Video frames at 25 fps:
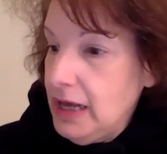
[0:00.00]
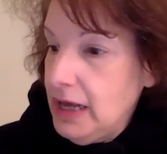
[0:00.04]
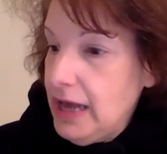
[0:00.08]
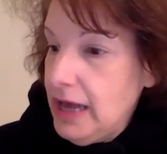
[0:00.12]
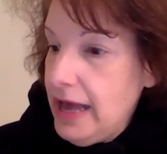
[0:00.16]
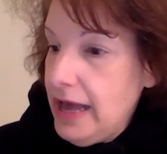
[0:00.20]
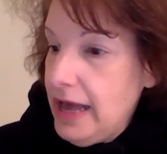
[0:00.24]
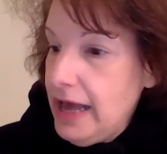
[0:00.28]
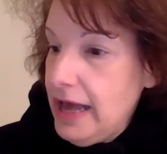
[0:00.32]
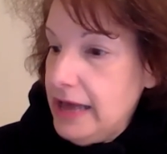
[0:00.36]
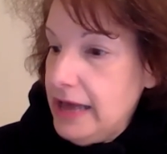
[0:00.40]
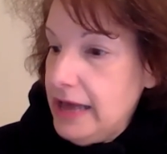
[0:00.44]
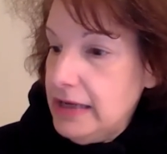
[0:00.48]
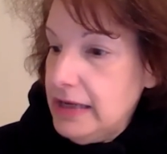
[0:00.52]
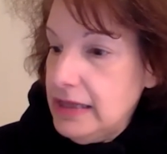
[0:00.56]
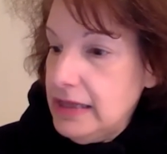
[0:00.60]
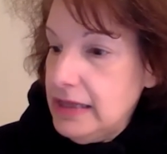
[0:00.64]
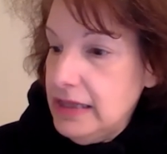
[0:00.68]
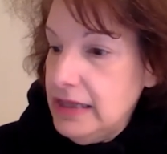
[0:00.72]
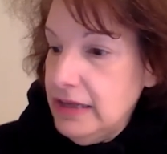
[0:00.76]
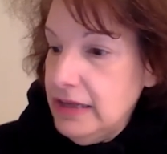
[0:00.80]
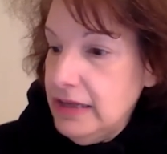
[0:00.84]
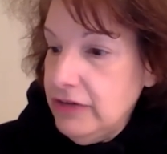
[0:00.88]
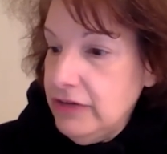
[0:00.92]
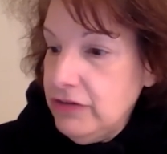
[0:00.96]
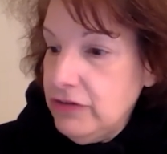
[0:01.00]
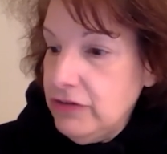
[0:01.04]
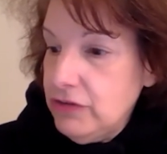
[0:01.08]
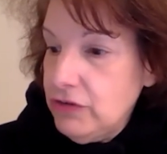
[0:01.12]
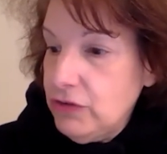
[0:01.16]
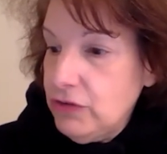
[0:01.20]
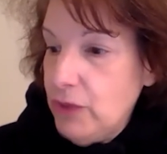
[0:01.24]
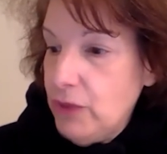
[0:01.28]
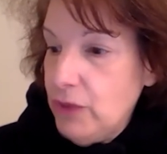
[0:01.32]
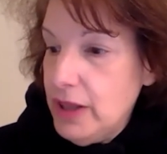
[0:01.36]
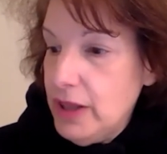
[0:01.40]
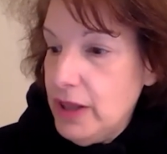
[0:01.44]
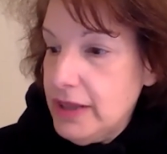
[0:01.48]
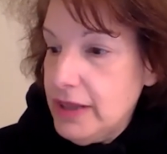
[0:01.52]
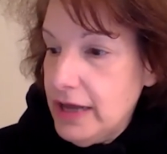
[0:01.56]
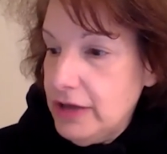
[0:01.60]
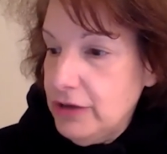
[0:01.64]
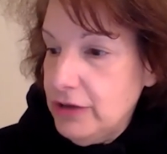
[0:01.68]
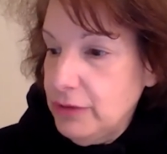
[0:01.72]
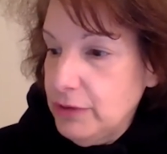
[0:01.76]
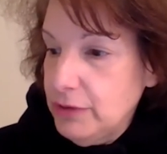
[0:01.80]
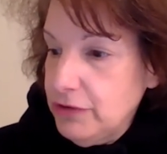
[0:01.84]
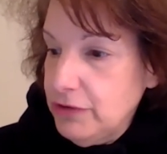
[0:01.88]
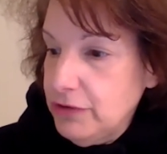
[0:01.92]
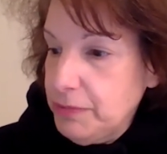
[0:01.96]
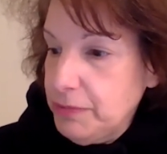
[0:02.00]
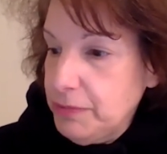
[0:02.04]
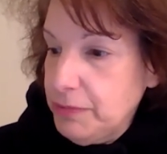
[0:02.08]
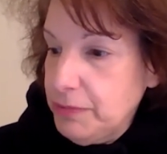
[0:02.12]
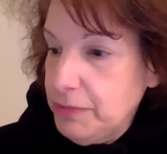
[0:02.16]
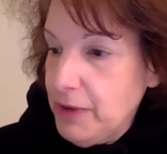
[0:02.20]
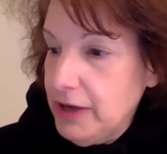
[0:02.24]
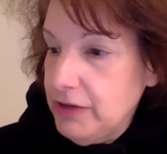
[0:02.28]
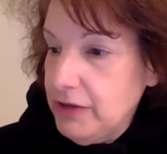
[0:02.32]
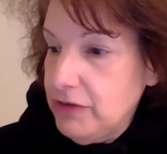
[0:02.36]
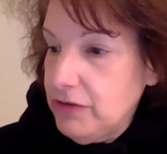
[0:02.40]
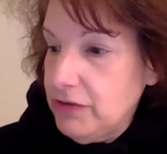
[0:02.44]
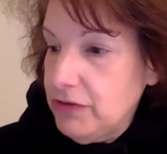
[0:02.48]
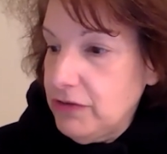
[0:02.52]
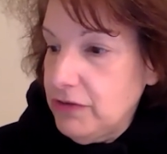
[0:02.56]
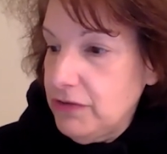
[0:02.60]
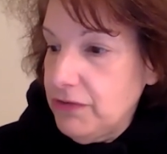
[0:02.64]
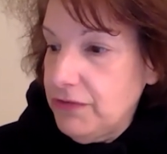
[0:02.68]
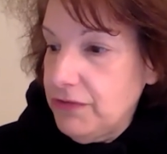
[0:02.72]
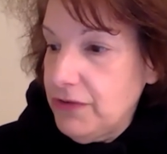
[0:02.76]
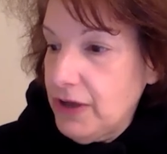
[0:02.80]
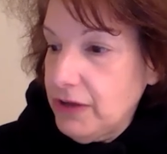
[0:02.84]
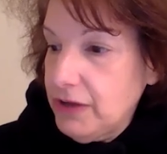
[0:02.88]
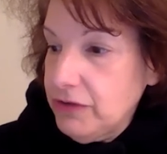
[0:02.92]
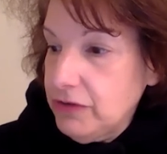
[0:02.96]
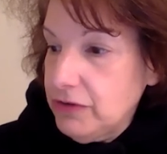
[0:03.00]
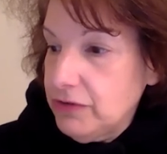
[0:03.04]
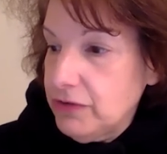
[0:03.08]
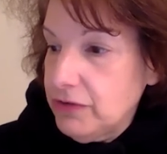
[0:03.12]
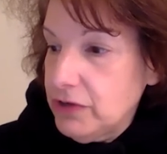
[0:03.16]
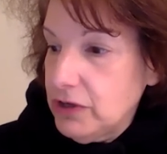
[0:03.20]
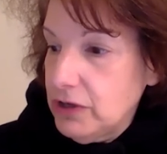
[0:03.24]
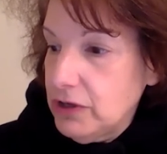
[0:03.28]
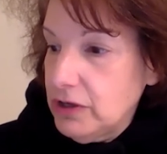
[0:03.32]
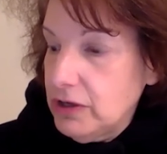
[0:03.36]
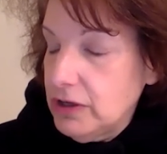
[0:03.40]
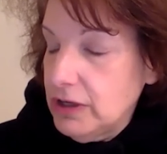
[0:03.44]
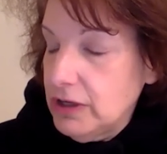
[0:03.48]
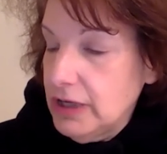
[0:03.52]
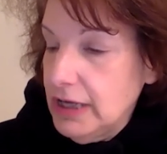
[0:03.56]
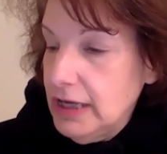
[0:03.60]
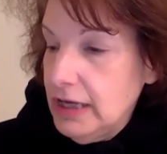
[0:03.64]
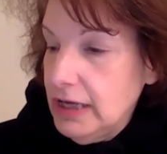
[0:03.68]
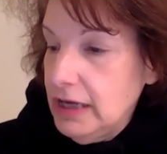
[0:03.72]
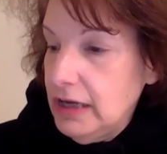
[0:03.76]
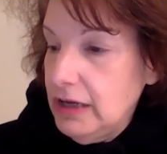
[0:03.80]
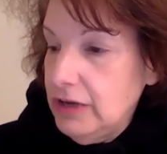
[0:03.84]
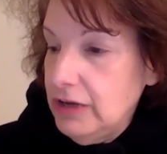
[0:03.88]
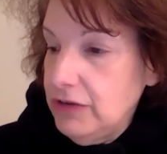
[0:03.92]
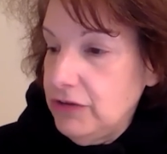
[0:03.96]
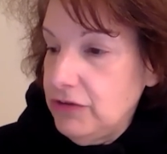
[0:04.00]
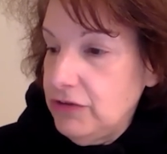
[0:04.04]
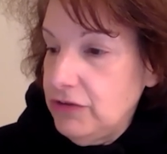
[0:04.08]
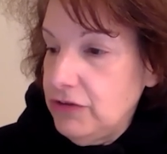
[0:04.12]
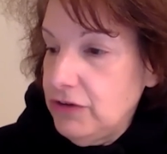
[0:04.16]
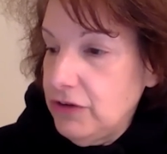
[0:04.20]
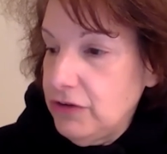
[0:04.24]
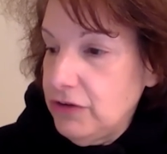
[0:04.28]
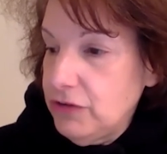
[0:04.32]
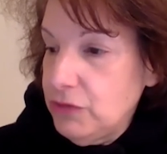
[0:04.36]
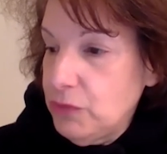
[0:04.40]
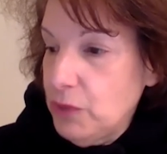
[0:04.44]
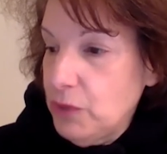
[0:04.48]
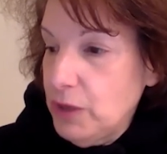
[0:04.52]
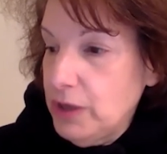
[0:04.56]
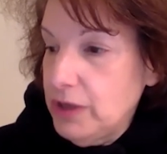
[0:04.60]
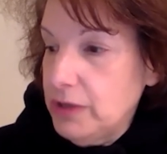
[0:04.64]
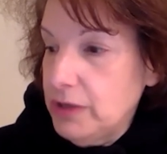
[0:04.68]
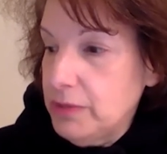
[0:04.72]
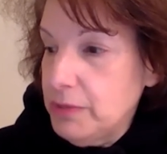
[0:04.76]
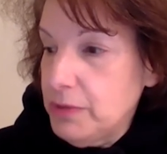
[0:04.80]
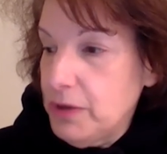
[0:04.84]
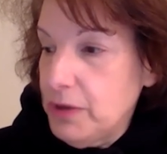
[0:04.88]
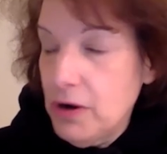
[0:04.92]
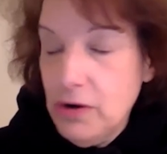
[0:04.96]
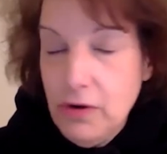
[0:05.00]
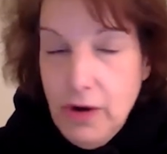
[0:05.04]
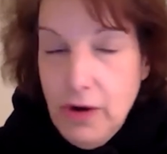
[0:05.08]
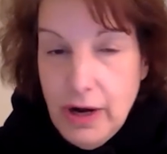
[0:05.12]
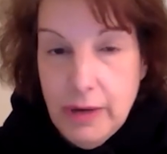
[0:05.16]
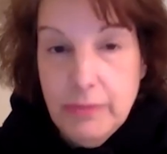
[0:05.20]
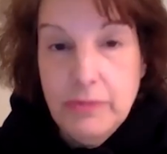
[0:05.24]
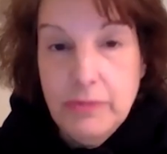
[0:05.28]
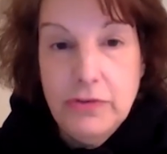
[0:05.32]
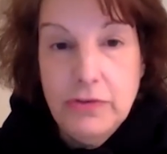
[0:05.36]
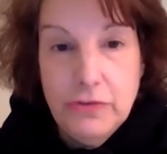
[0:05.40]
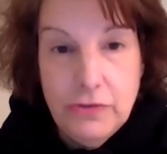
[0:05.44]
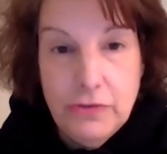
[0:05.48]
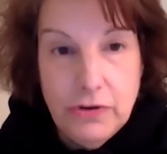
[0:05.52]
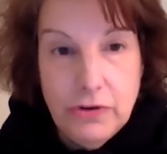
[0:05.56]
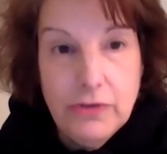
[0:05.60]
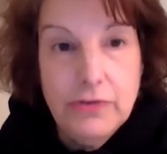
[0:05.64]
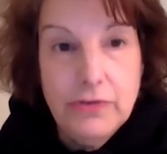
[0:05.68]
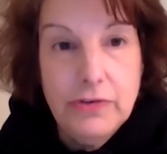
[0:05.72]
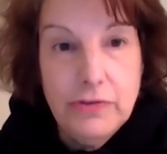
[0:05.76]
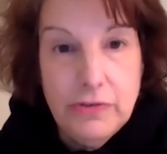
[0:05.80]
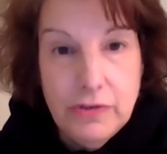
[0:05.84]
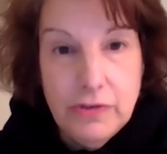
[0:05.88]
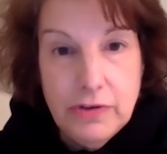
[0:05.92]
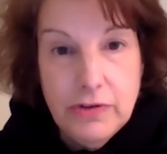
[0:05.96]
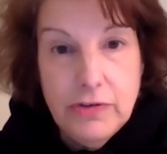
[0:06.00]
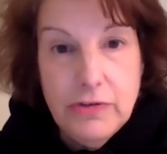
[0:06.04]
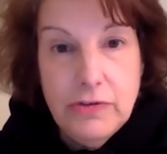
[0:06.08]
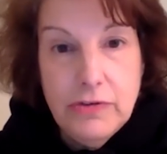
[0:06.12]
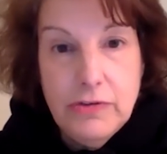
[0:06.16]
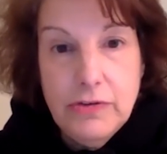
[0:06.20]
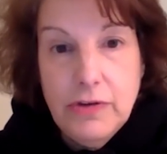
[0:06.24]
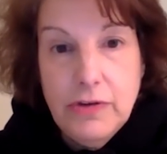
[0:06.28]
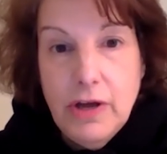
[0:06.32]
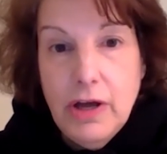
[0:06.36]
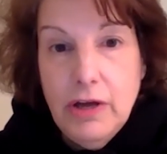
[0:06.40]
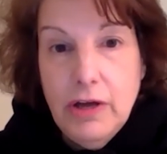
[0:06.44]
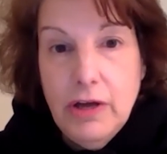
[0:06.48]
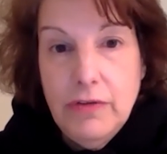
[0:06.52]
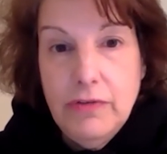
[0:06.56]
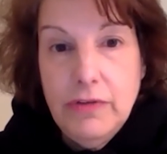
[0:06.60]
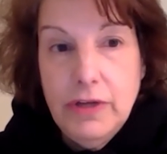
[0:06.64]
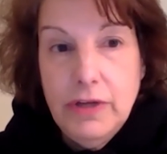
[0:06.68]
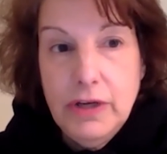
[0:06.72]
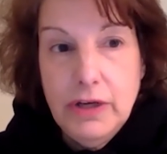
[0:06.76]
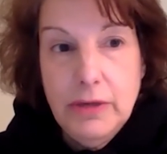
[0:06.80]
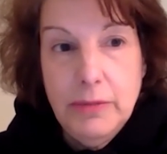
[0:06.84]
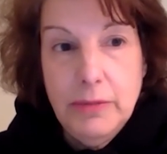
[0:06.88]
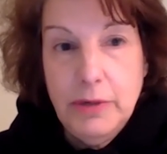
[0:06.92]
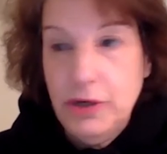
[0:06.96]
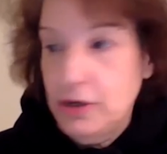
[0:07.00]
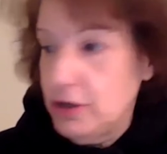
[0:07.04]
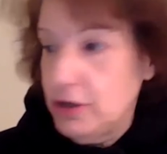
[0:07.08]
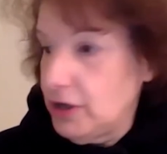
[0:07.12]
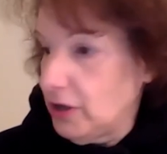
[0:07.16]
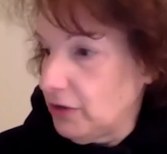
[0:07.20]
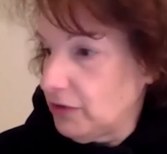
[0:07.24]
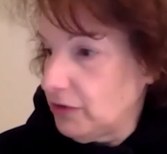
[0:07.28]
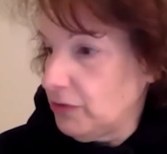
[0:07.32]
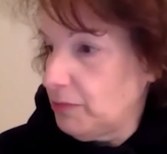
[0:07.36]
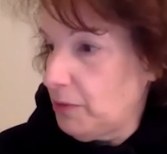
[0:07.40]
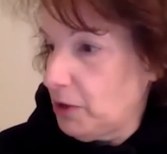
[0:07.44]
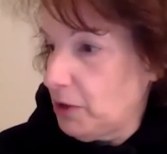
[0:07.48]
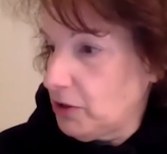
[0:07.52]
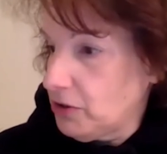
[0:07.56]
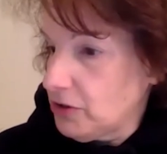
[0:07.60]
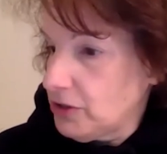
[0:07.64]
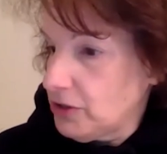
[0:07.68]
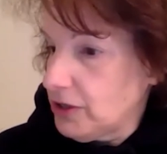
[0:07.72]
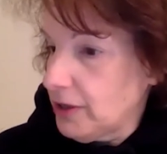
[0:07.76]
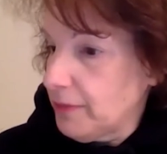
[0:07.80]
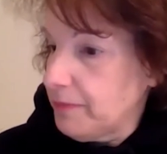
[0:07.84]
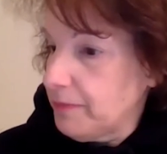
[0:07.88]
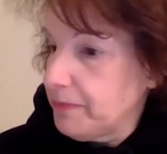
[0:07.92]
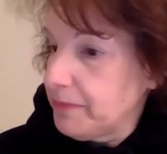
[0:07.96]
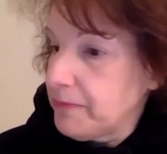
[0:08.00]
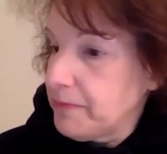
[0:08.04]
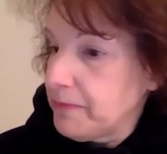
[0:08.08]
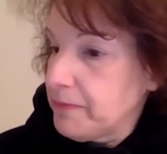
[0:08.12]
And this 12th annual Spring Rights Festival is just one of the programs and services of the Community Arts Partnership.